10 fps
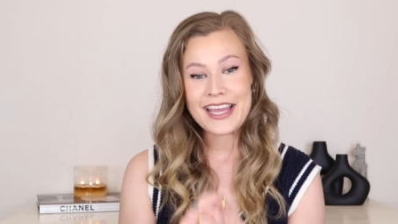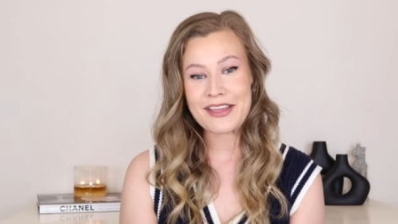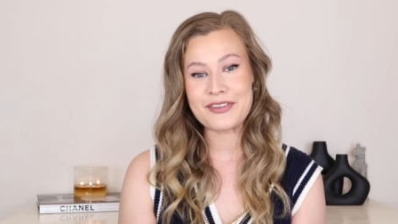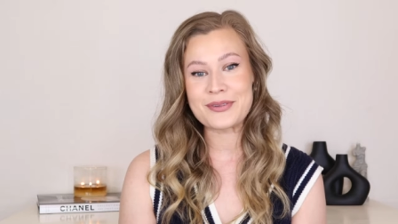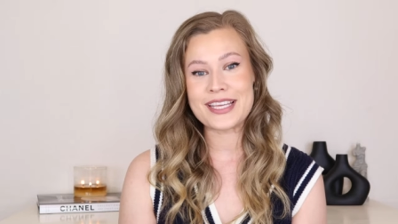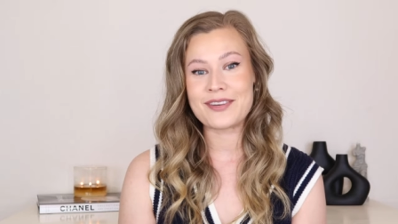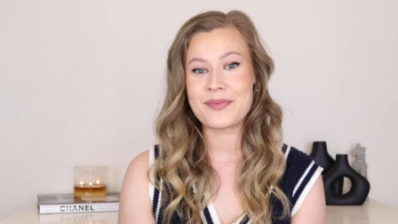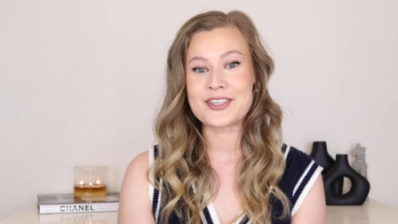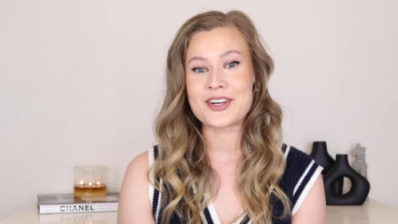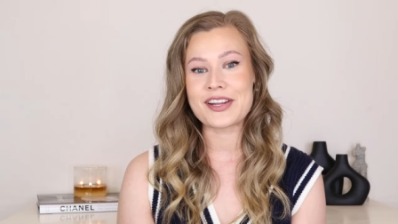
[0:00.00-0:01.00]
If you did,
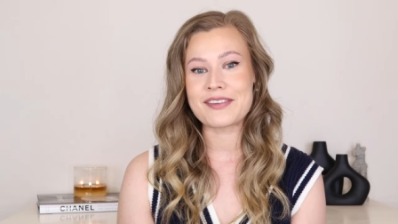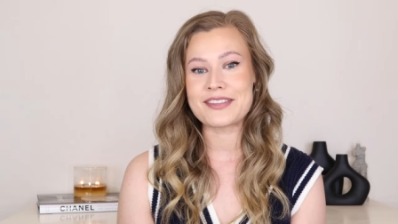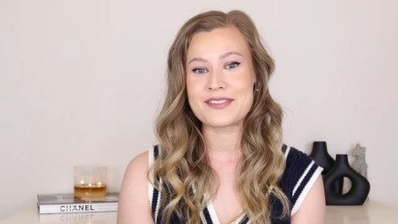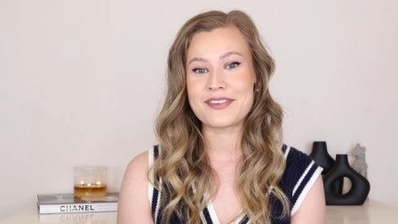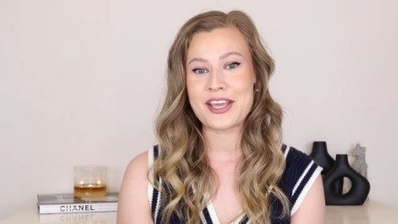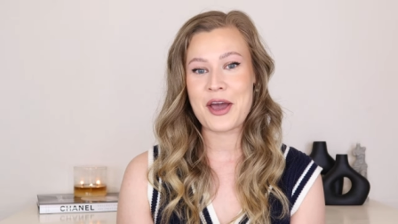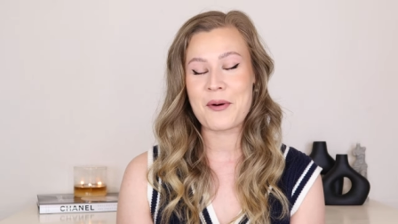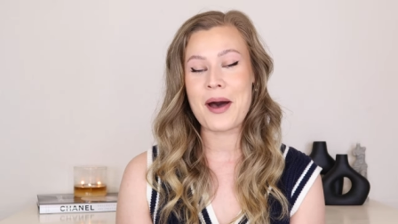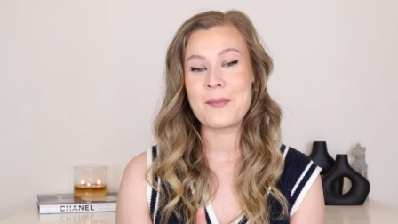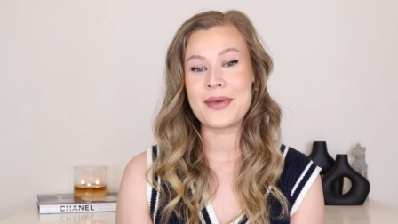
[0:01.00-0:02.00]
make sure to give this
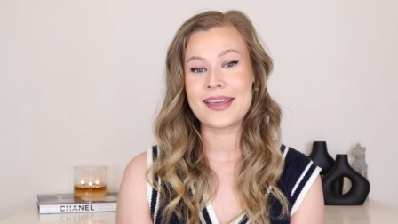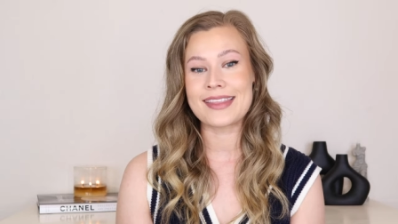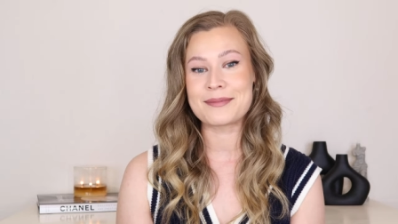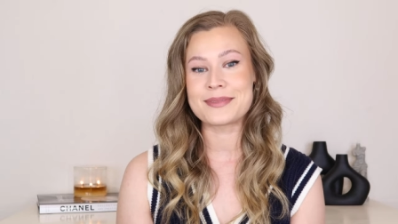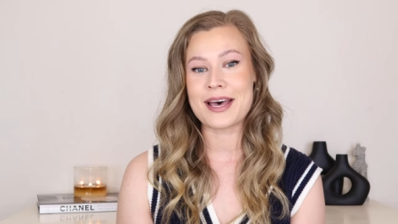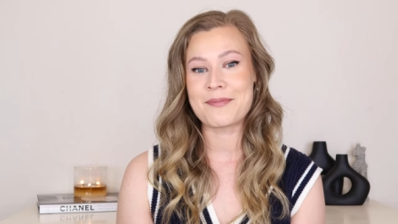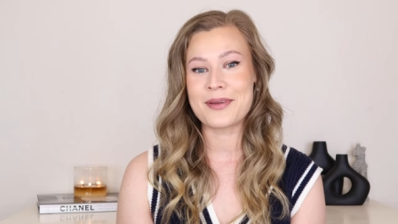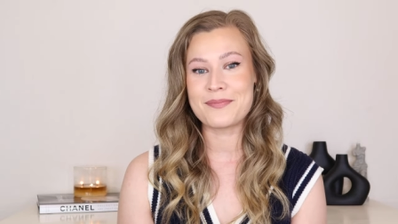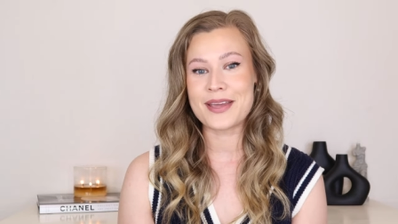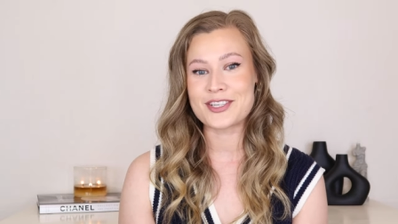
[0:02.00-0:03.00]
video a big thumbs up
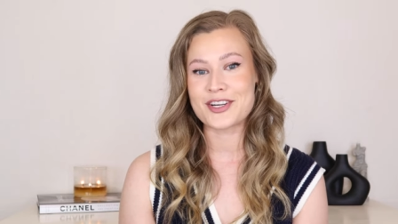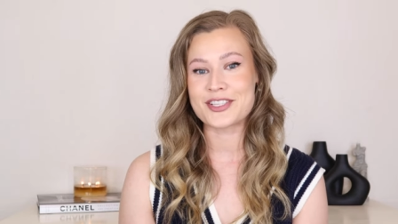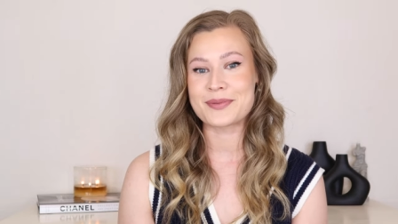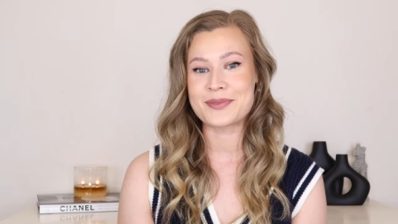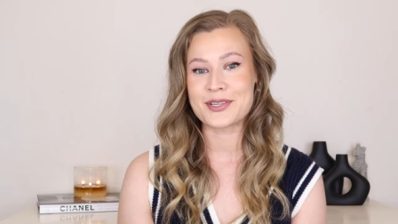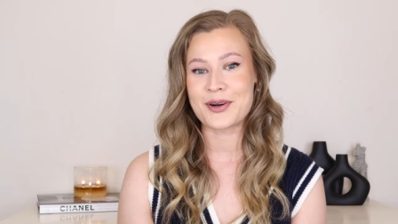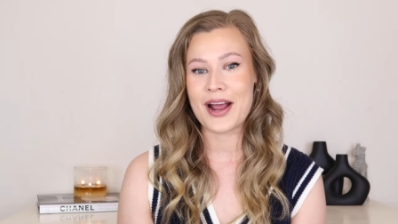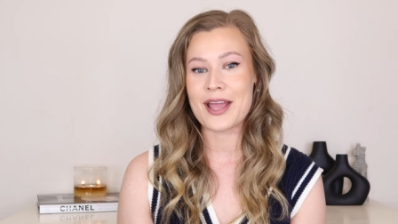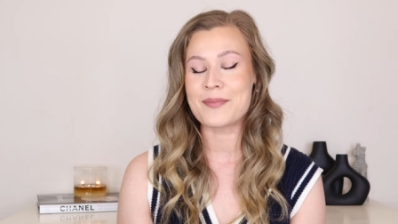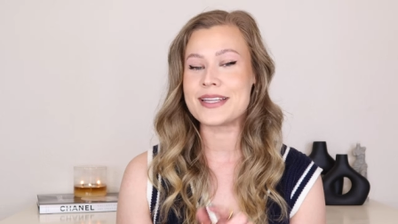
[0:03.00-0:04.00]
and make sure to
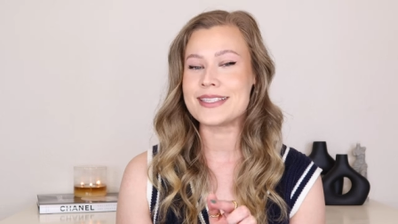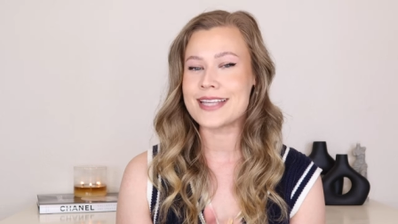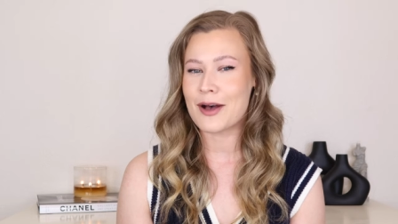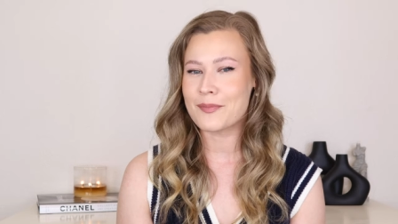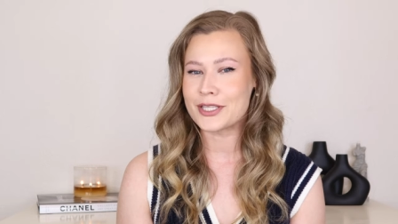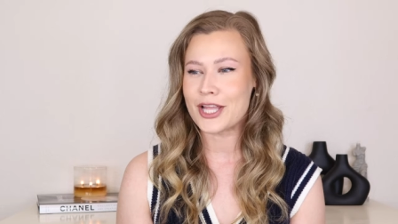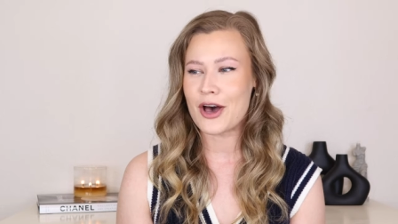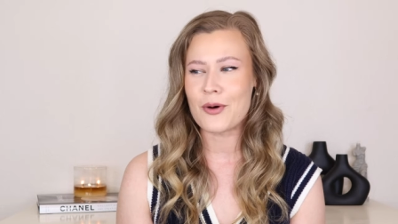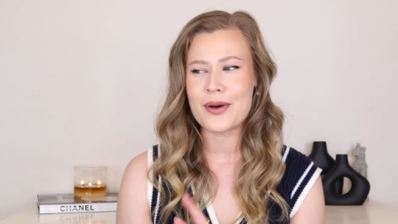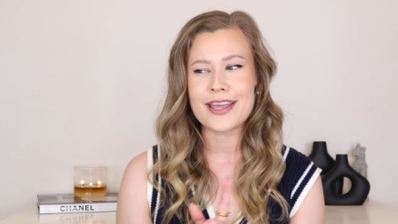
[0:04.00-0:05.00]
subscribe down
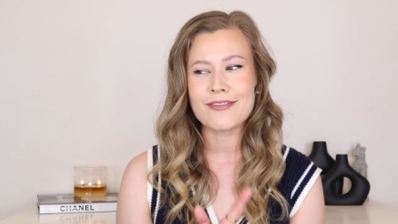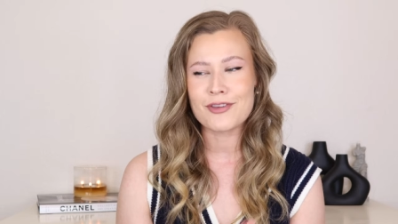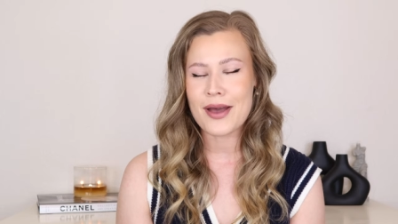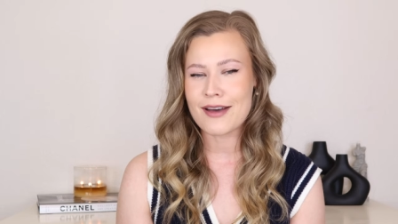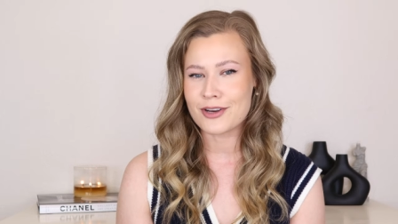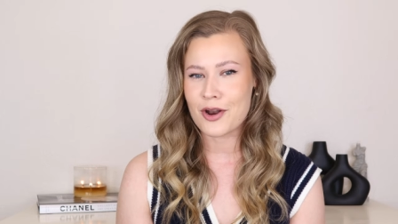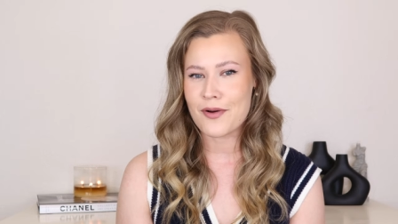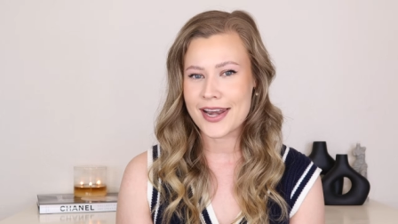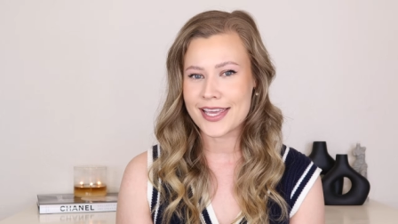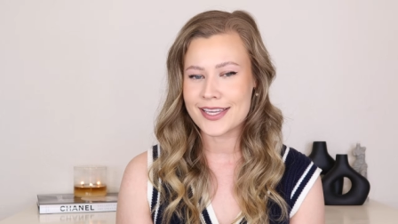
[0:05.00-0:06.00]
below if you haven't
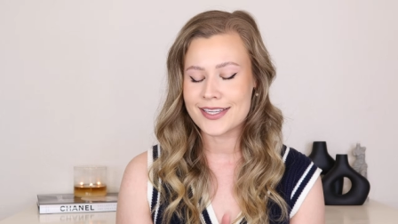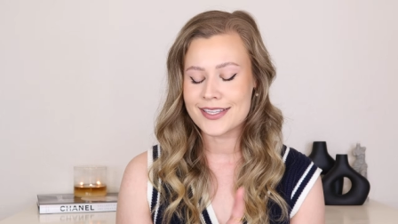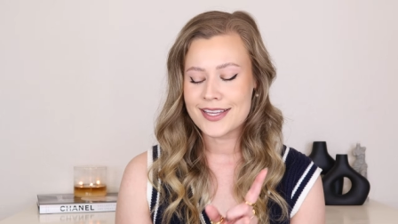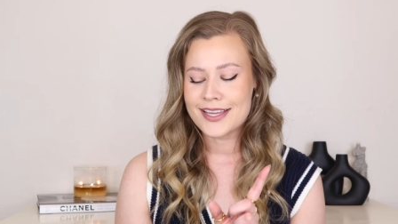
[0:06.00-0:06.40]
already.